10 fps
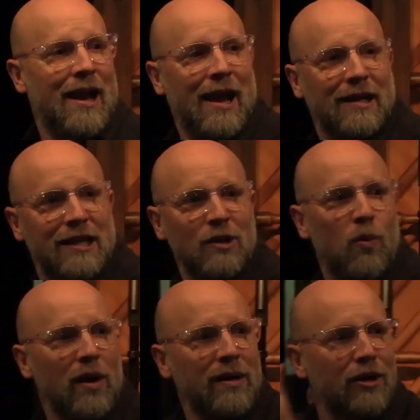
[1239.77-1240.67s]
And he
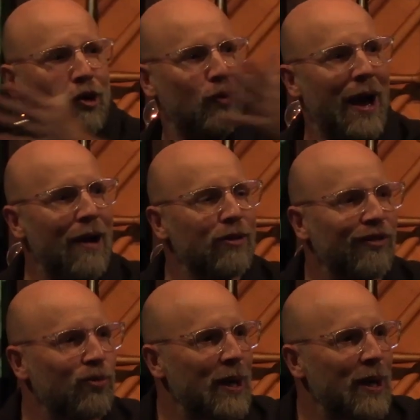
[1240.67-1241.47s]
wanted a crowd of